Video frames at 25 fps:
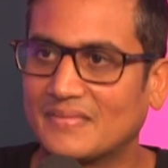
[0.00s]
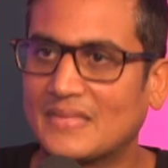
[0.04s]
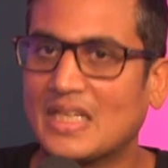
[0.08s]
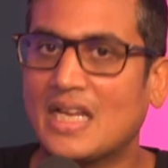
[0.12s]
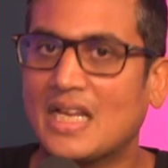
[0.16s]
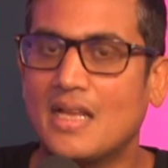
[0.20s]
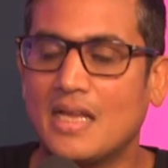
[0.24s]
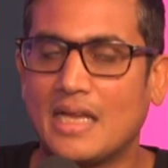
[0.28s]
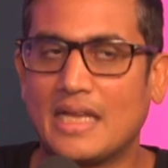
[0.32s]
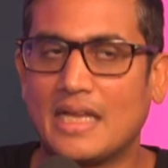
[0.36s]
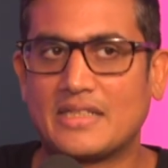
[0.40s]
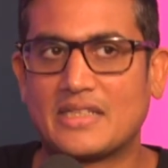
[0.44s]

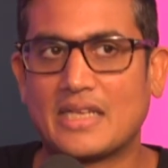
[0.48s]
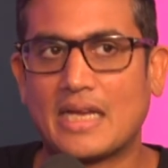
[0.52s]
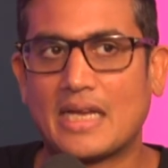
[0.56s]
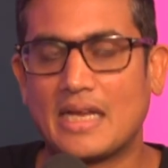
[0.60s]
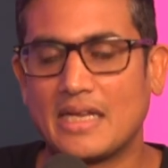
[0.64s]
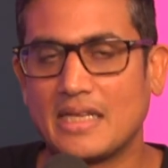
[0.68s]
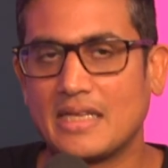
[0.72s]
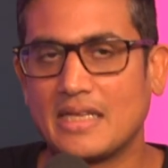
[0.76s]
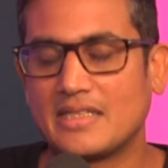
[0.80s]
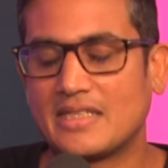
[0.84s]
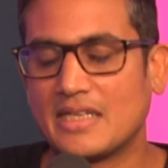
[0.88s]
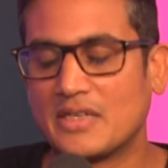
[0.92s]

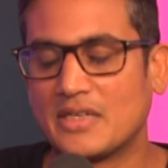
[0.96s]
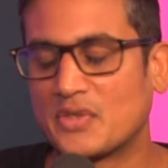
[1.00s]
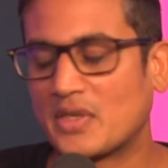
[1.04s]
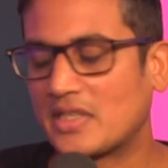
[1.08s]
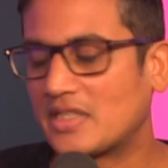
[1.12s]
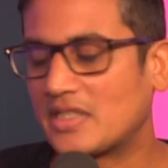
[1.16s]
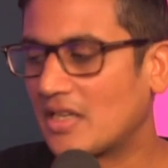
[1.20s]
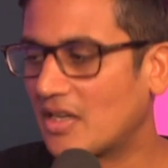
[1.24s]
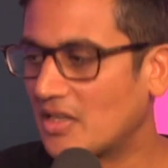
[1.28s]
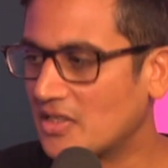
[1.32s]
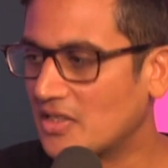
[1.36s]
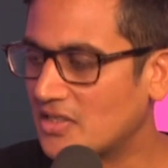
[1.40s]
It's
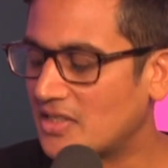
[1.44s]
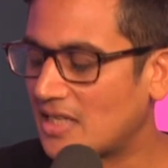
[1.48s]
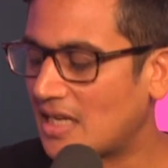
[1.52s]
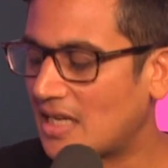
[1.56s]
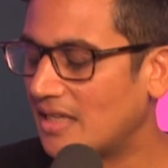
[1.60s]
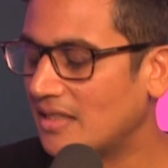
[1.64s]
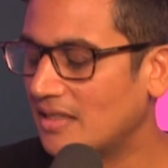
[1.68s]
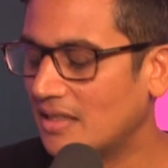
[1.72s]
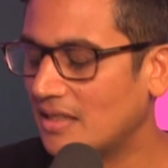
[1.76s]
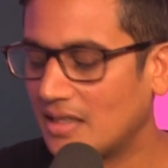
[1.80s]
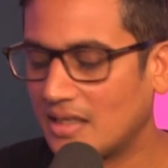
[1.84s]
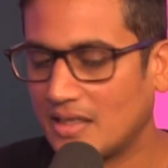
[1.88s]
interesting. I just
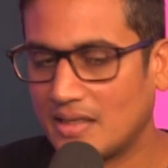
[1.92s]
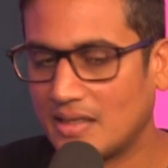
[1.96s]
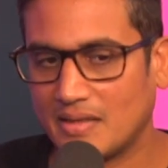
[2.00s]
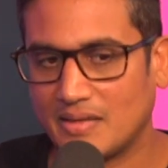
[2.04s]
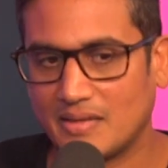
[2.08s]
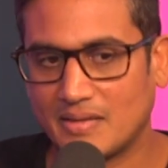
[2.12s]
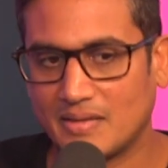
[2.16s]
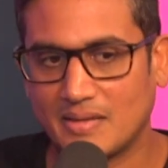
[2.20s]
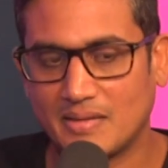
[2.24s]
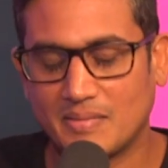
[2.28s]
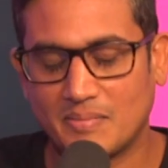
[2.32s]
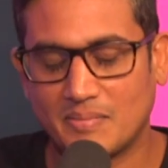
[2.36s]
had
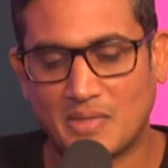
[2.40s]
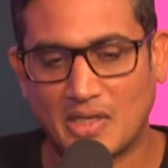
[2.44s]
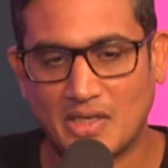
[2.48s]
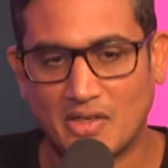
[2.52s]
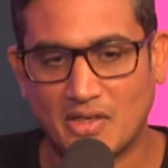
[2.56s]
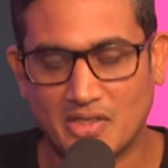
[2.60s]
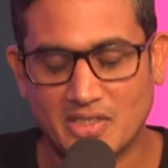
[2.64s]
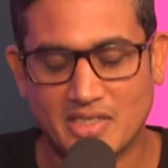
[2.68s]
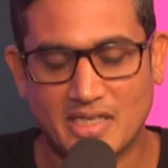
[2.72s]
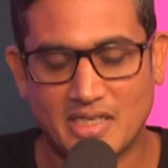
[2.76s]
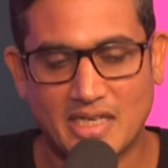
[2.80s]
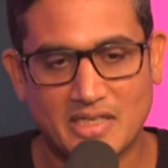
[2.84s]
my
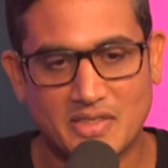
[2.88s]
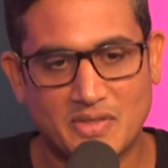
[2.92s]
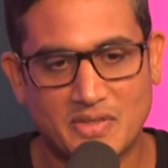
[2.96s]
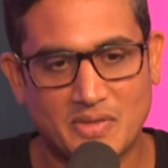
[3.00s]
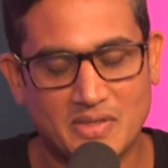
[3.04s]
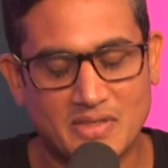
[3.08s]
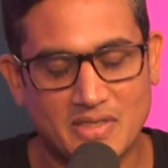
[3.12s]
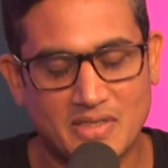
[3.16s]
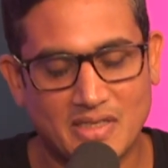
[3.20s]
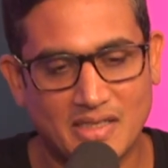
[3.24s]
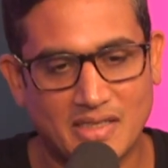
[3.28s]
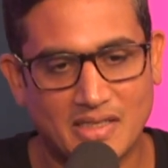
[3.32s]
last guest
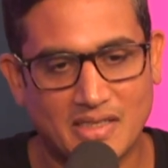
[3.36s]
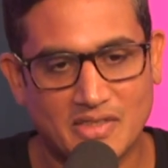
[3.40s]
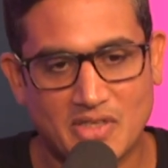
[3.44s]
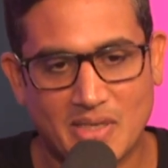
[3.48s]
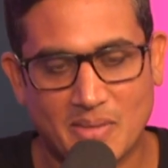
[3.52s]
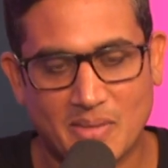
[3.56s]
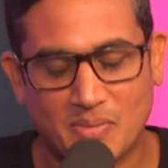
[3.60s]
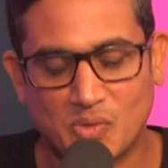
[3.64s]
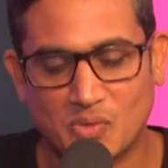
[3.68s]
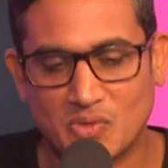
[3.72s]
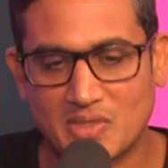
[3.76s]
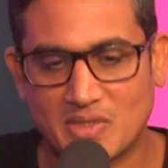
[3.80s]
was a
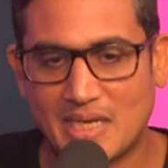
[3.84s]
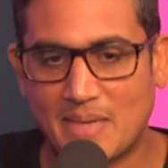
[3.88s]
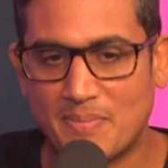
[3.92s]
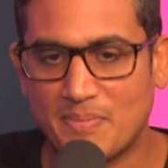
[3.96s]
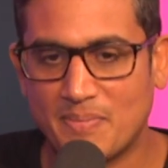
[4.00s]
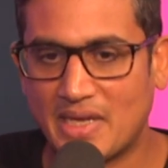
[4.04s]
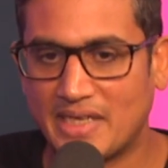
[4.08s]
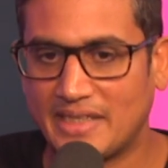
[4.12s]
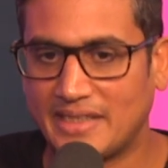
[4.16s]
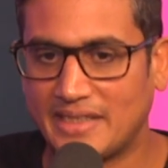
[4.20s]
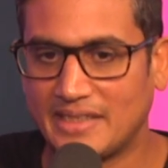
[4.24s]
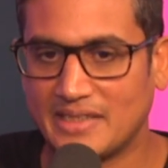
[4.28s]
chap called Sam
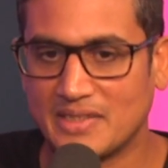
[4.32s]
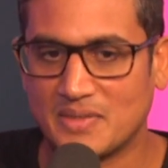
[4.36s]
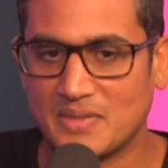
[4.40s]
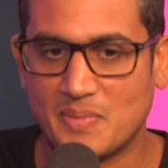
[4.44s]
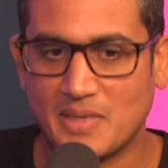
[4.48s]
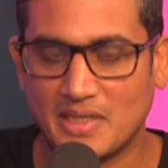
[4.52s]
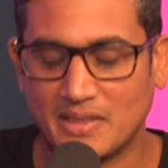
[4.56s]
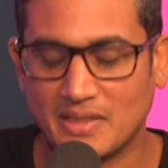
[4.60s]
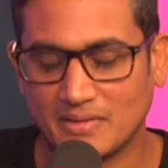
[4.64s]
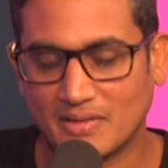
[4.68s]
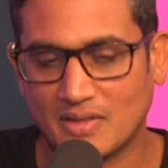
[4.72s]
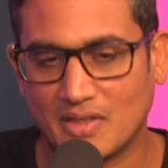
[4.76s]
Benny. He's
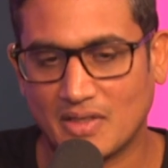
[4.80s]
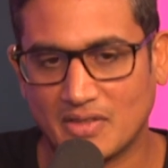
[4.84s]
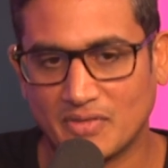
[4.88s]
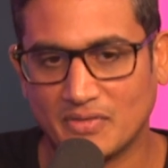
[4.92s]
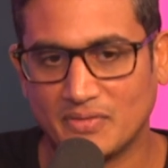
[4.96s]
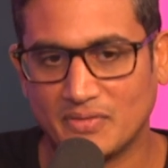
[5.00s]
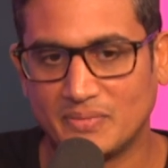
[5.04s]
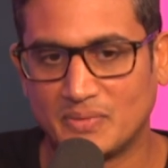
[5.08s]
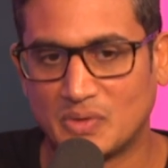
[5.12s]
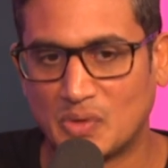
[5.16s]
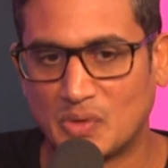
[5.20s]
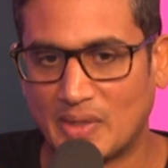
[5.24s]
been kind
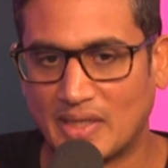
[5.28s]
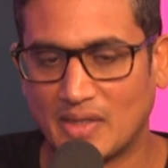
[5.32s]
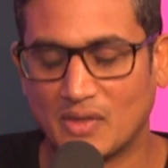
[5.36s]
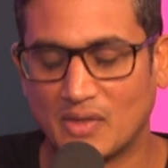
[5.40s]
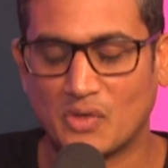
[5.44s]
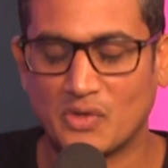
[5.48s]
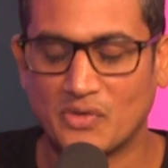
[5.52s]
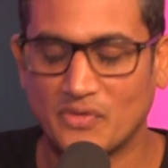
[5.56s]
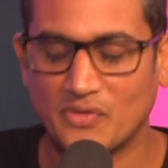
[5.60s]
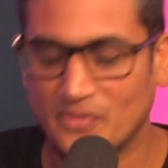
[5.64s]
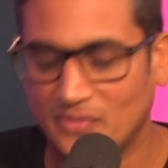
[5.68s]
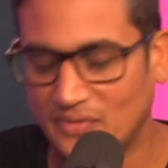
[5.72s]
of doing a
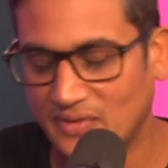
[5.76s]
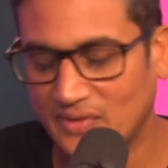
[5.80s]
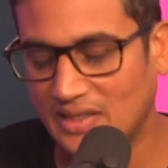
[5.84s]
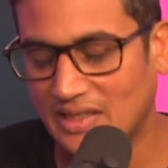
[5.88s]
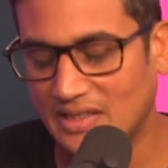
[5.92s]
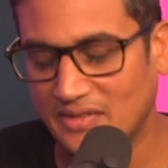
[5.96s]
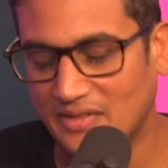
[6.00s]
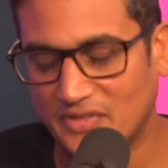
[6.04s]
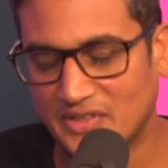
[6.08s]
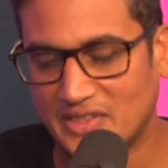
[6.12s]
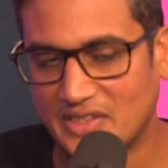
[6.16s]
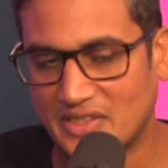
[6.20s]
lot of
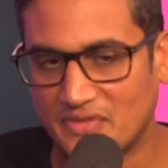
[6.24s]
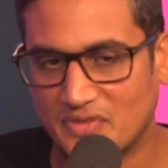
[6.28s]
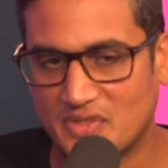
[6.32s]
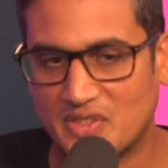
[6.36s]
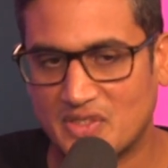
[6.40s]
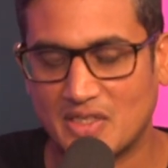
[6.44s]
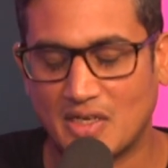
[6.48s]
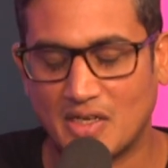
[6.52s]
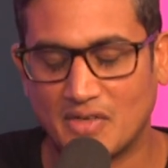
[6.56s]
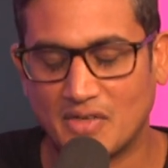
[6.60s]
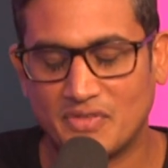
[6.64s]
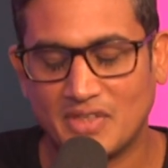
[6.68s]
innovative
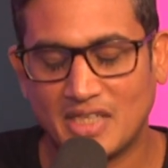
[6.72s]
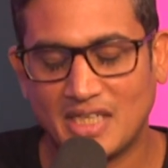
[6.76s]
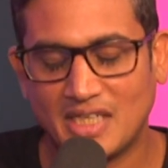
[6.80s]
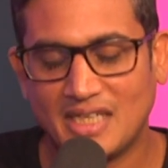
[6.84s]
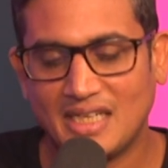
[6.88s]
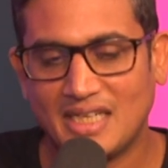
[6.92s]
stuff.